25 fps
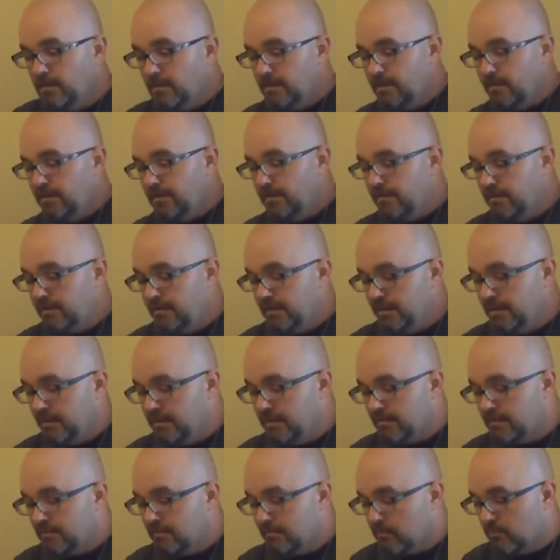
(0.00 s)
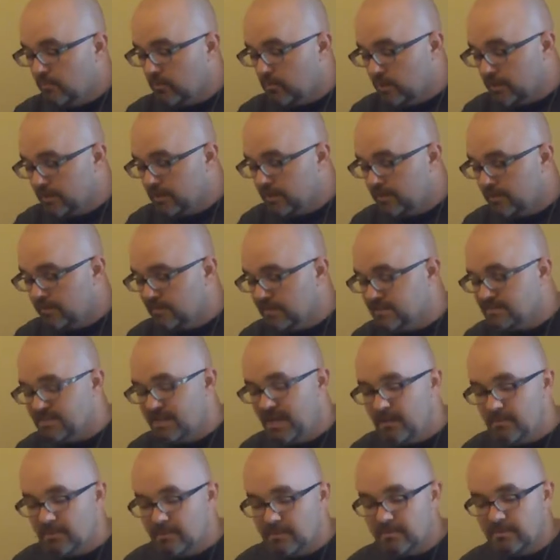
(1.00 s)
Now here again, working on the
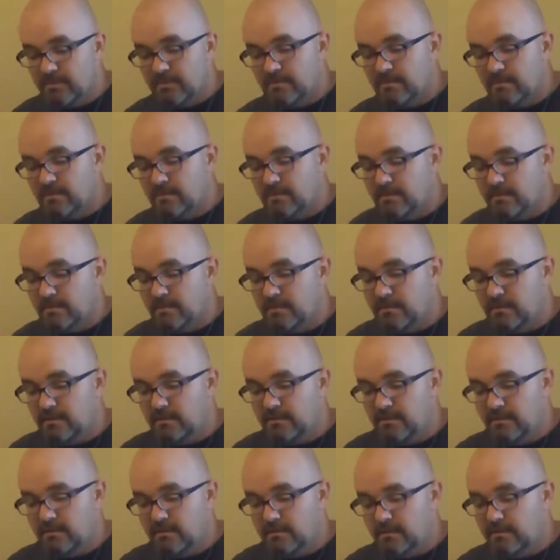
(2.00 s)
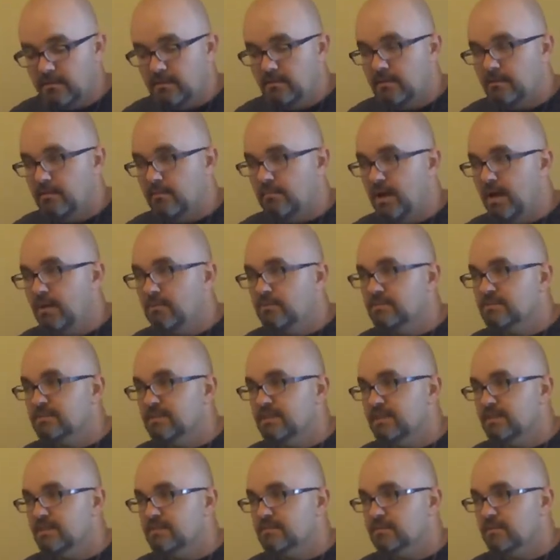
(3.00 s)
Sabbath. The Bible
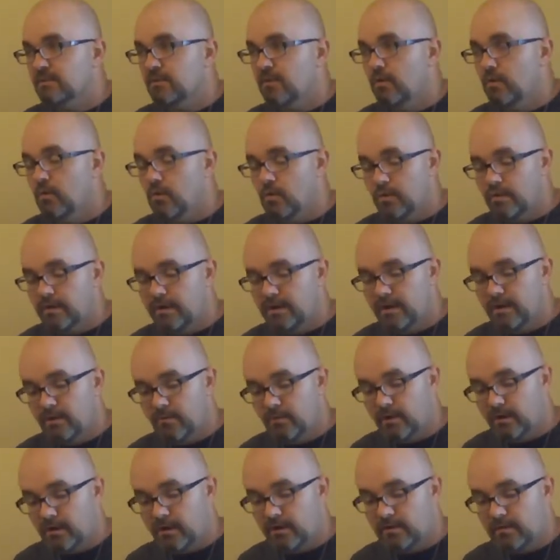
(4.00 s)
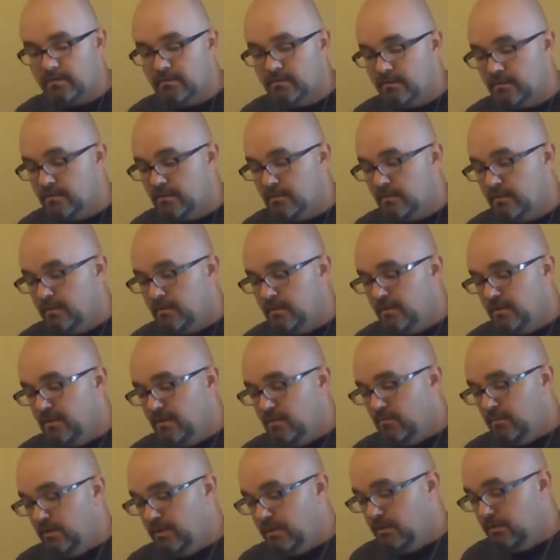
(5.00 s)
says ordinary work.
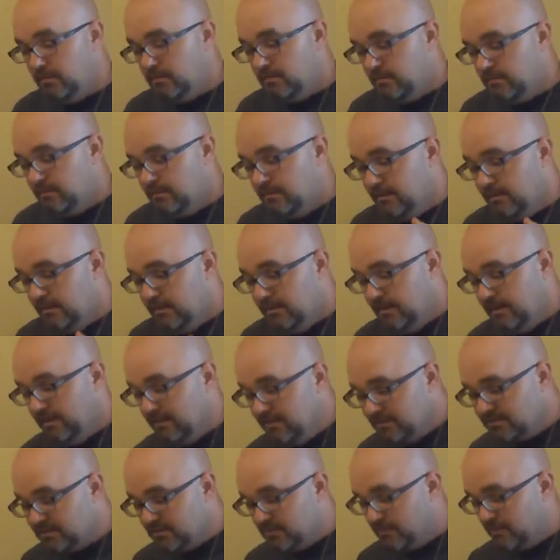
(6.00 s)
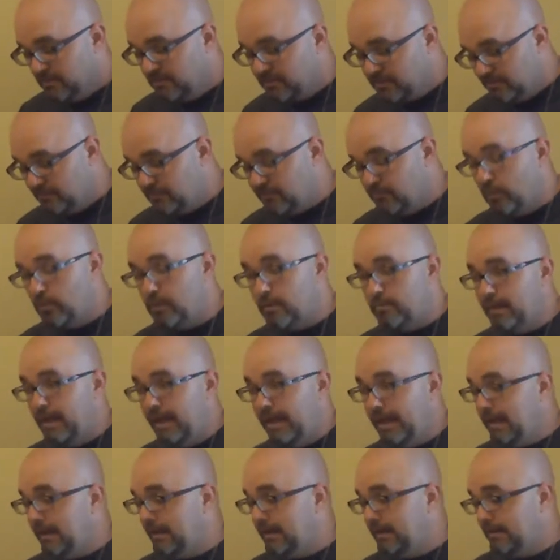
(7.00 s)
Well, healing someone with a deformed
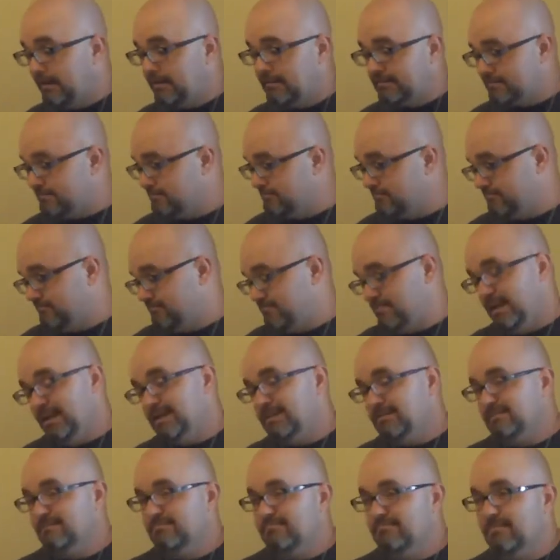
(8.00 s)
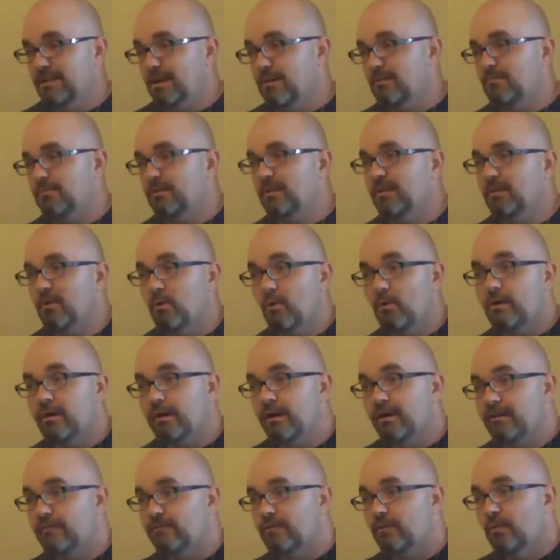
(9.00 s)
hand that's not really
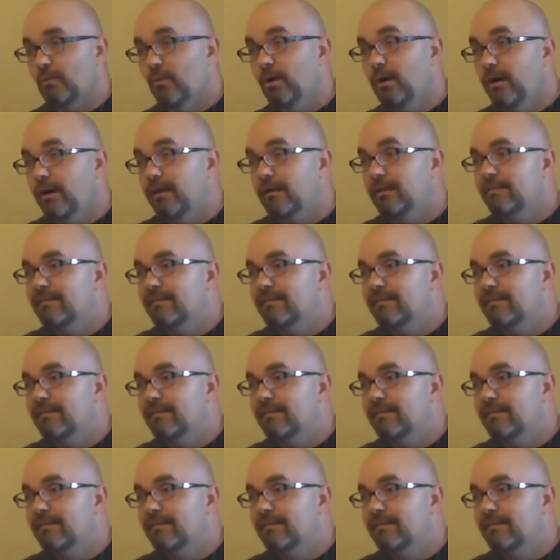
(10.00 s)
ordinary for one.